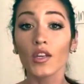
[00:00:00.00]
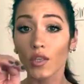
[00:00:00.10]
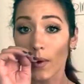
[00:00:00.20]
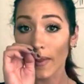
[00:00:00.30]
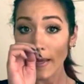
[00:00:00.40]
So
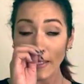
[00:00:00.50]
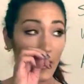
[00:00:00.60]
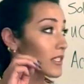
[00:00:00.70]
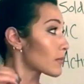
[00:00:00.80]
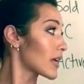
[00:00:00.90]
what that
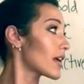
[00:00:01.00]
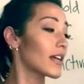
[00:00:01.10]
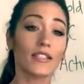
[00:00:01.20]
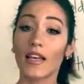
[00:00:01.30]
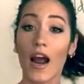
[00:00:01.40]
tells me
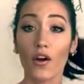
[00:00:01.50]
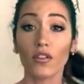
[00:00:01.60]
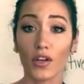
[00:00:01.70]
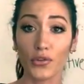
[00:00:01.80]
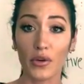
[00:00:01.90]
is that our
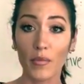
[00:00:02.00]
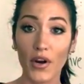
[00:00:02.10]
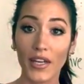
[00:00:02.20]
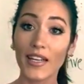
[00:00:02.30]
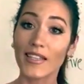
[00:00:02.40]
luxury
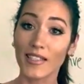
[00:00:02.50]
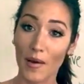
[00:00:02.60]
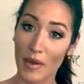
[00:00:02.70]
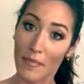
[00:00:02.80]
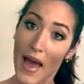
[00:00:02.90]
market is
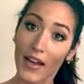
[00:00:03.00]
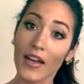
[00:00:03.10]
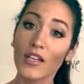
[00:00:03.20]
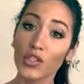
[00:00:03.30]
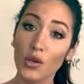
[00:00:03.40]
coming
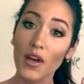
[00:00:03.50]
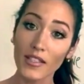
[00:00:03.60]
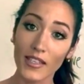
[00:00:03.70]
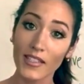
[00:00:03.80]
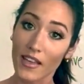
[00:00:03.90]
back. two
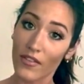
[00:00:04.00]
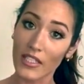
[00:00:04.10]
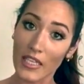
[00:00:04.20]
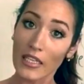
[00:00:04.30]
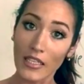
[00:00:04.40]
thousand
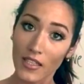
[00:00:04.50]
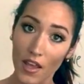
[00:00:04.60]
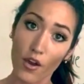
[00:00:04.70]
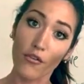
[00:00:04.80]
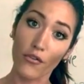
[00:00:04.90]
seventeen is the
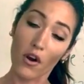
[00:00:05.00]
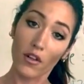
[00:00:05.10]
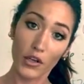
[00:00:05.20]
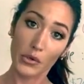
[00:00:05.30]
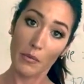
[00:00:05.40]
year for our
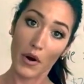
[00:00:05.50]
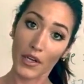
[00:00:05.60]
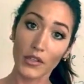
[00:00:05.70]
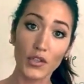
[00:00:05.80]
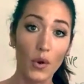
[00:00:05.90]
luxury
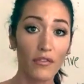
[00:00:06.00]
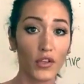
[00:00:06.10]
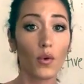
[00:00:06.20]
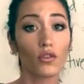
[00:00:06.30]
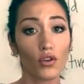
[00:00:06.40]
market. So if
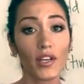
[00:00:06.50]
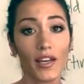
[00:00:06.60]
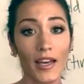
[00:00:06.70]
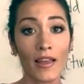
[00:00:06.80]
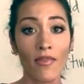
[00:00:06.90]
you are
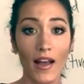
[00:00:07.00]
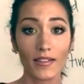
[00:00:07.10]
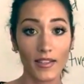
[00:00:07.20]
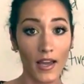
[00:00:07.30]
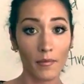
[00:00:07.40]
looking in
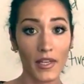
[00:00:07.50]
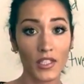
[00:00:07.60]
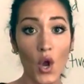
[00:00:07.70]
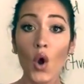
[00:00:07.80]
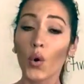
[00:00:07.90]
that segment
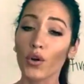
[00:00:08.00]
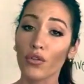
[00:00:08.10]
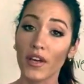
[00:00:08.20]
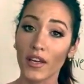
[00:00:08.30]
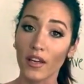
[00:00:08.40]
or you're
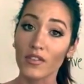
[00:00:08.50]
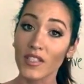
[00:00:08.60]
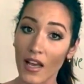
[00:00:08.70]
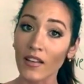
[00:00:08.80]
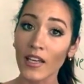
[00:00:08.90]
thinking of
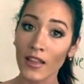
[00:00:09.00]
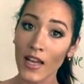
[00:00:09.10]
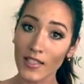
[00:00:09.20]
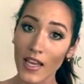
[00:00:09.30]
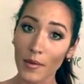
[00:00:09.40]
selling in
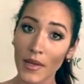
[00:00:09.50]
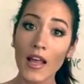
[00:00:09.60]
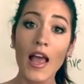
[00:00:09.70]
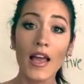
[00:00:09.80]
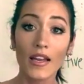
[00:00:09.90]
that segment,
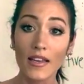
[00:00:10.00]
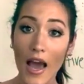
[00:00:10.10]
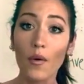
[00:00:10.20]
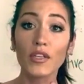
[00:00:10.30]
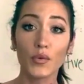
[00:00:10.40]

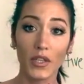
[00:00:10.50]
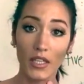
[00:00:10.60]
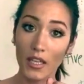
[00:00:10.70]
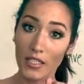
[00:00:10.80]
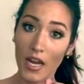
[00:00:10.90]
now is
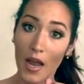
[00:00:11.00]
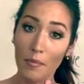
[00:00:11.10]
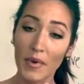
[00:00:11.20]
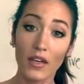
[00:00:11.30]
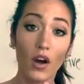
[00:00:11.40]
really the
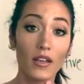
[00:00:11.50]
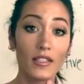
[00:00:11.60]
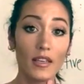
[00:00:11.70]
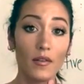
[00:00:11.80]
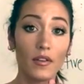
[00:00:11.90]
time because
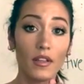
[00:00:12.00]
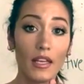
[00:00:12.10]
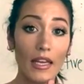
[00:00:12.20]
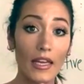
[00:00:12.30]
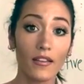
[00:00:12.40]

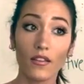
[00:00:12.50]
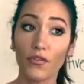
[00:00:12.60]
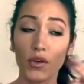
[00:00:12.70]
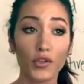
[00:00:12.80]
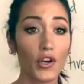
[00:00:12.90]
in the
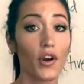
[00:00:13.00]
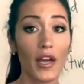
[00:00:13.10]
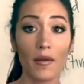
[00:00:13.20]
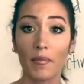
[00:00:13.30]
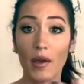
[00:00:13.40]
future,
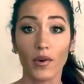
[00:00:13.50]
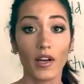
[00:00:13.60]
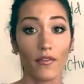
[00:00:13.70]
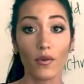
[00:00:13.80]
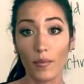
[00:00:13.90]
it may
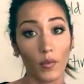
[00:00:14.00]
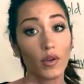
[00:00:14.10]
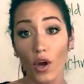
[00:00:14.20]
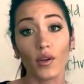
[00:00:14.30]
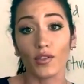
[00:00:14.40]
recover. I mean,
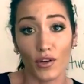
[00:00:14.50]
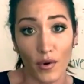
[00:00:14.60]
we know it's going to